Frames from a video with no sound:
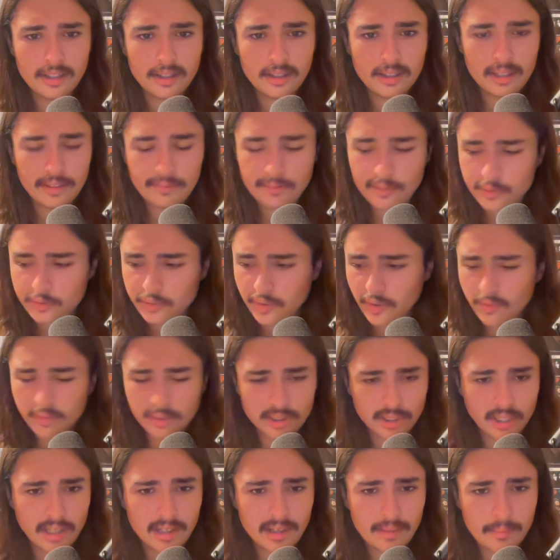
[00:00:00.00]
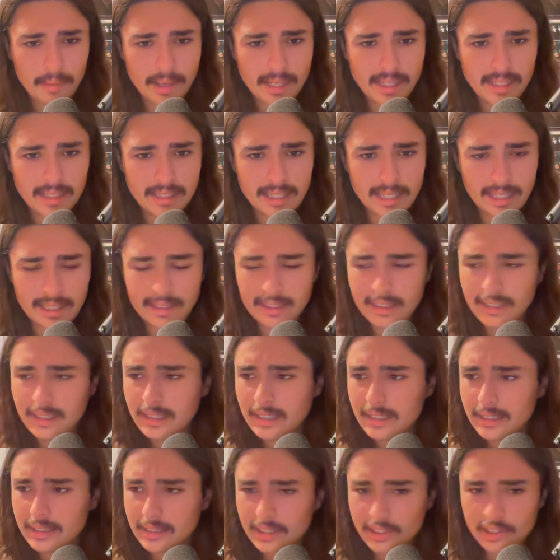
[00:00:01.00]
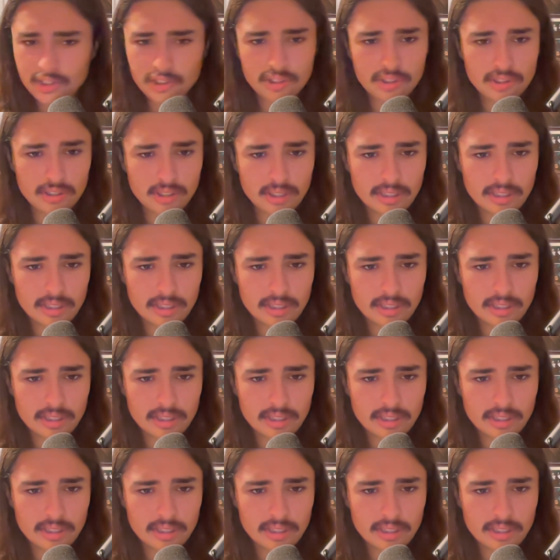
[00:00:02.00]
If you've ever tried to meditate, this